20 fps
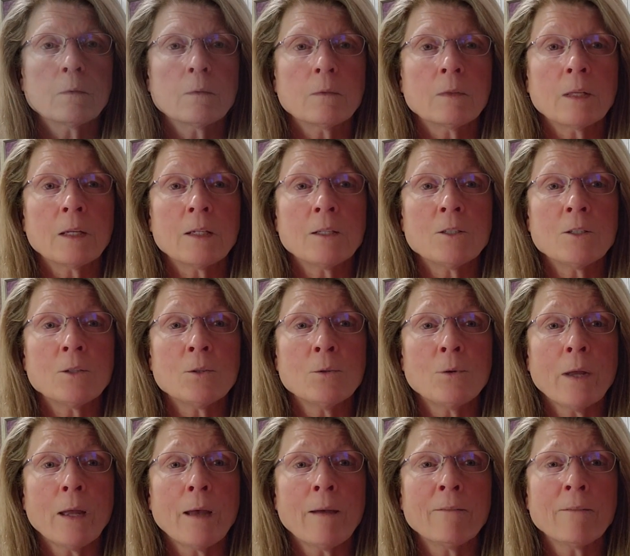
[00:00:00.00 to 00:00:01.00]
They do
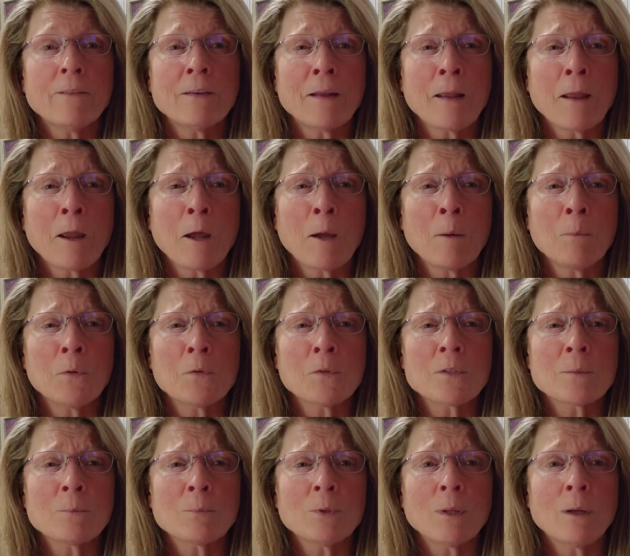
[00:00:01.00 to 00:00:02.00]
have an ample
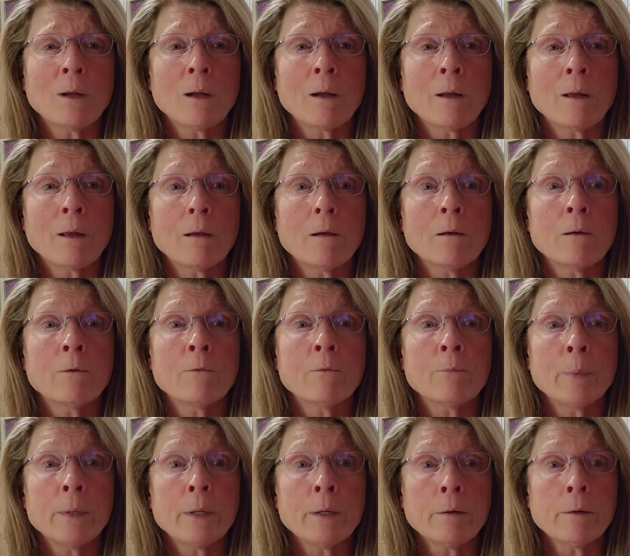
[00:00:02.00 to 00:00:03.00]
supply of
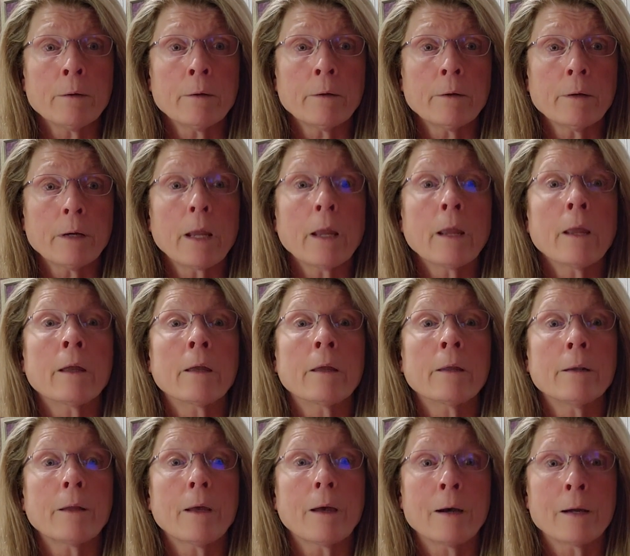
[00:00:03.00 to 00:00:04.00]
beer
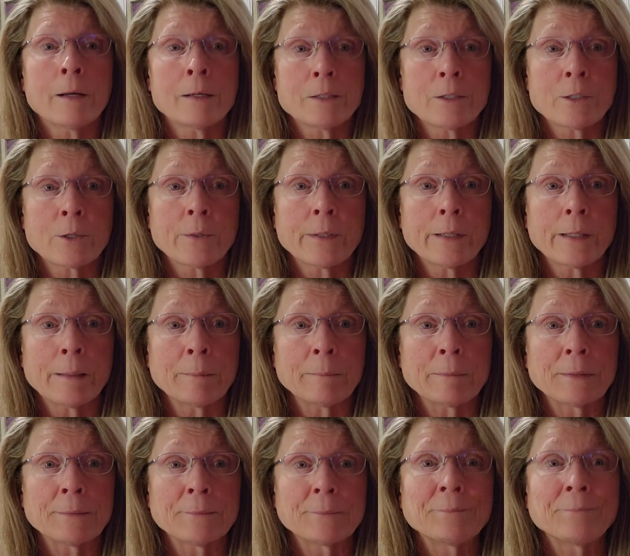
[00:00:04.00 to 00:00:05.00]
and ice cream.
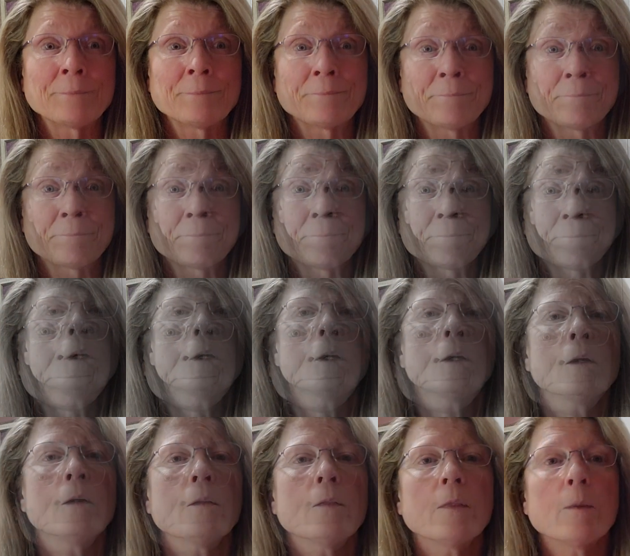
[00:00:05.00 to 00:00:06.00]

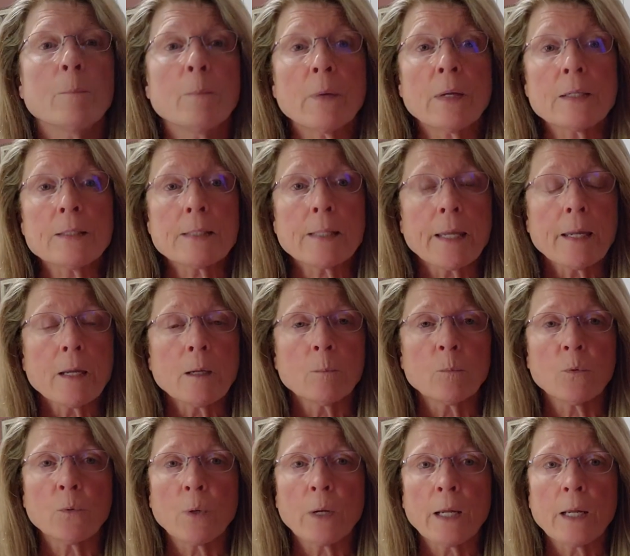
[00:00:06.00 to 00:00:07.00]
The base camp
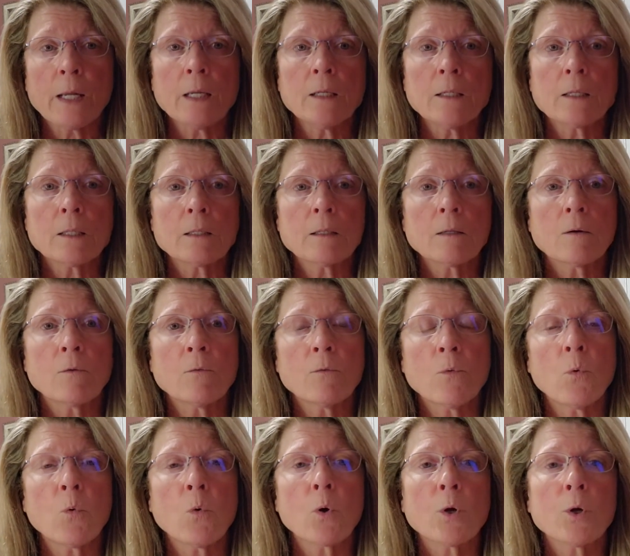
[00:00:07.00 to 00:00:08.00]
rate
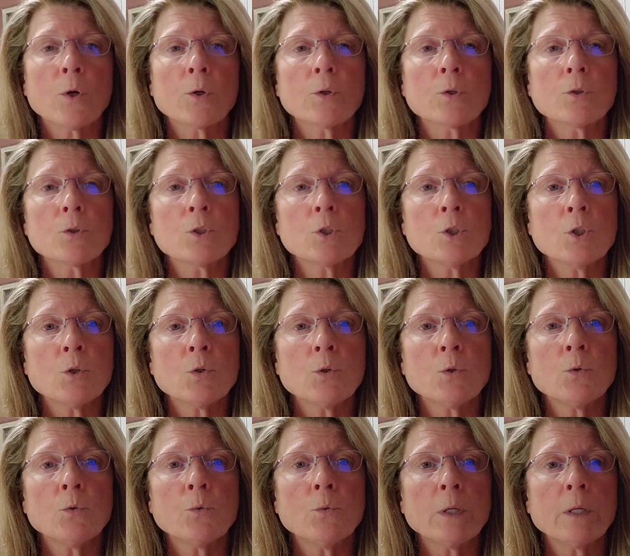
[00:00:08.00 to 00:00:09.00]
for
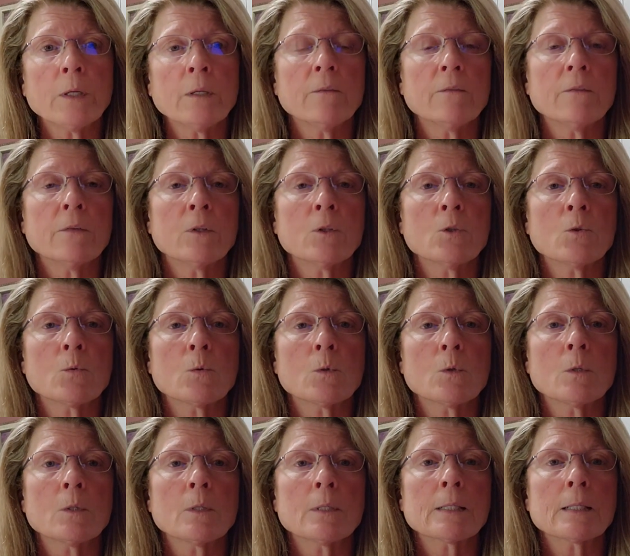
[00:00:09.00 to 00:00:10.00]
two
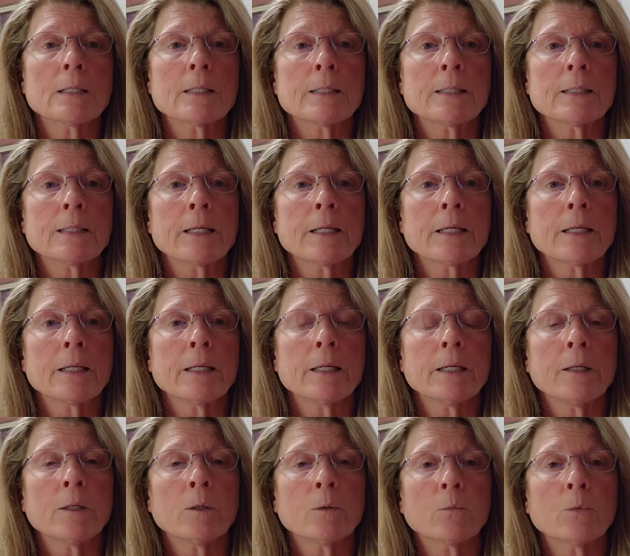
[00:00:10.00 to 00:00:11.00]
individuals staying
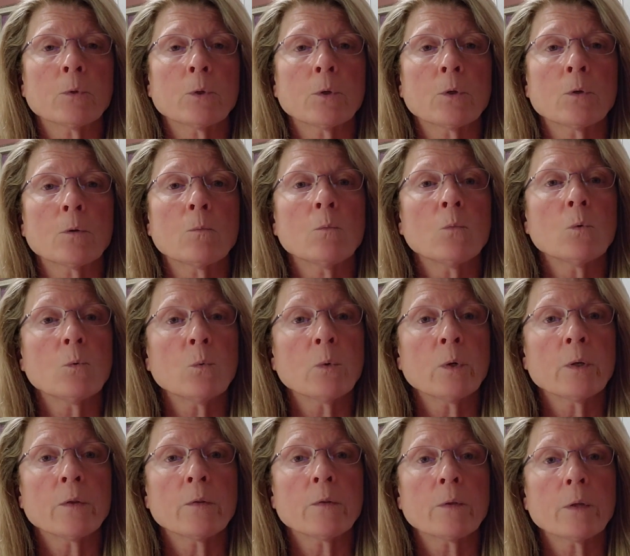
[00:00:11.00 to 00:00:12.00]
in a room
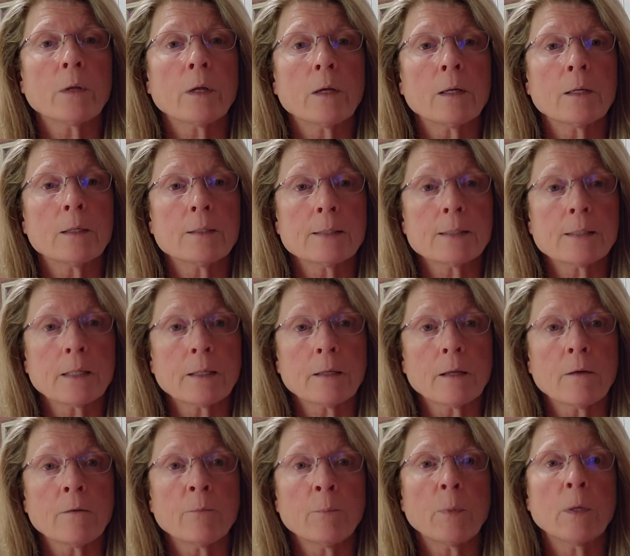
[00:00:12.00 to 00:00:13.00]
with a set
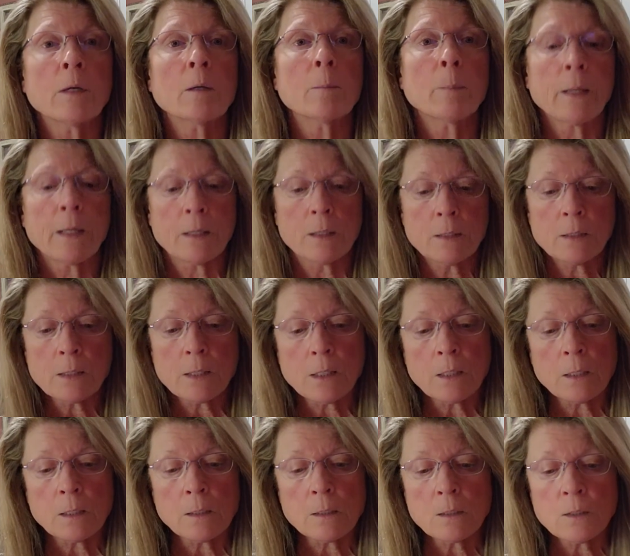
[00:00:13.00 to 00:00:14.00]
of bunk beds
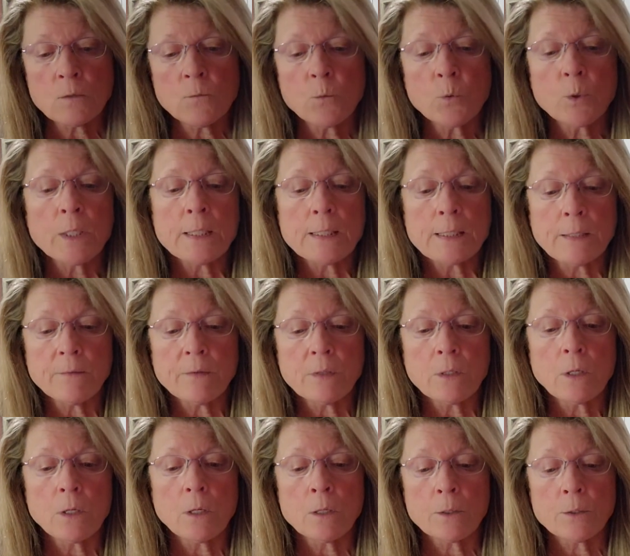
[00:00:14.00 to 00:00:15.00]
is
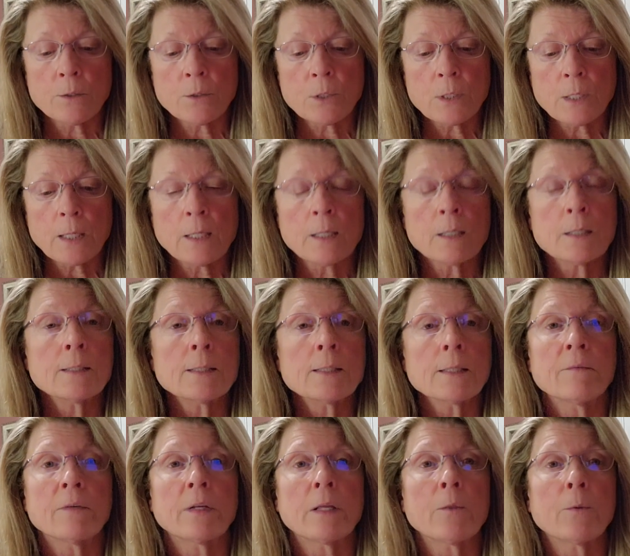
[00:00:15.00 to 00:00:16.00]

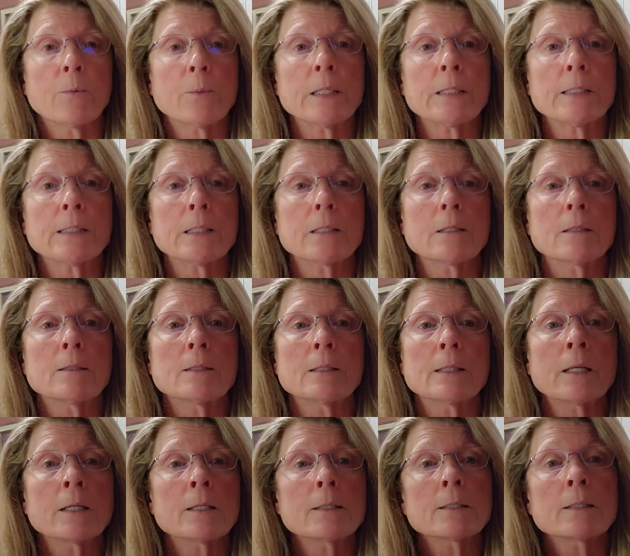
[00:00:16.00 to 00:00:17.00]
$47.73.
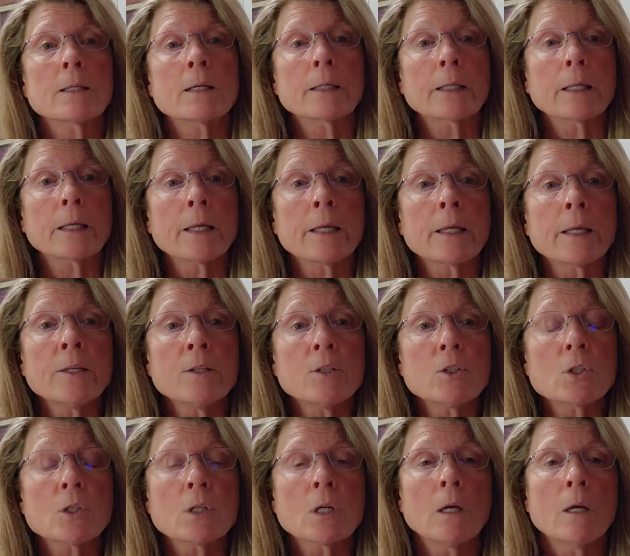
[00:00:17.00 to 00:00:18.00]
That is not
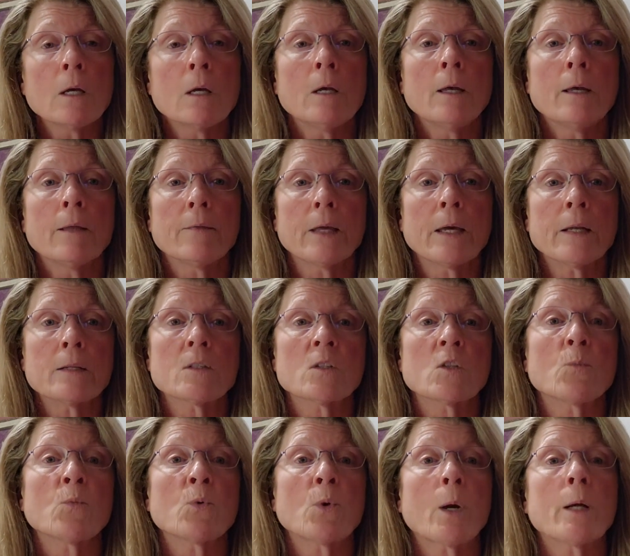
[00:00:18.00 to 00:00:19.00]
each, that is
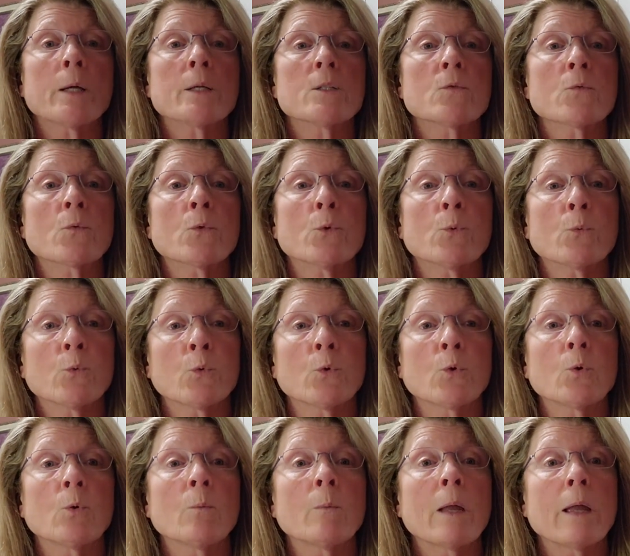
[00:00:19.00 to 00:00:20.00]
the price for the
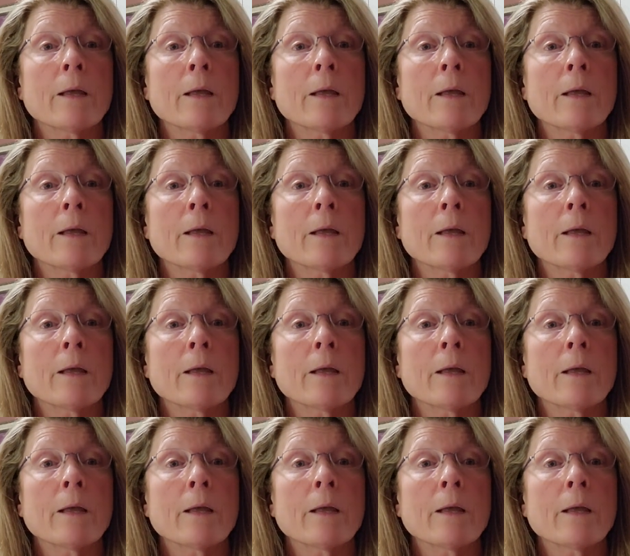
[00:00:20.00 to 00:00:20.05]
room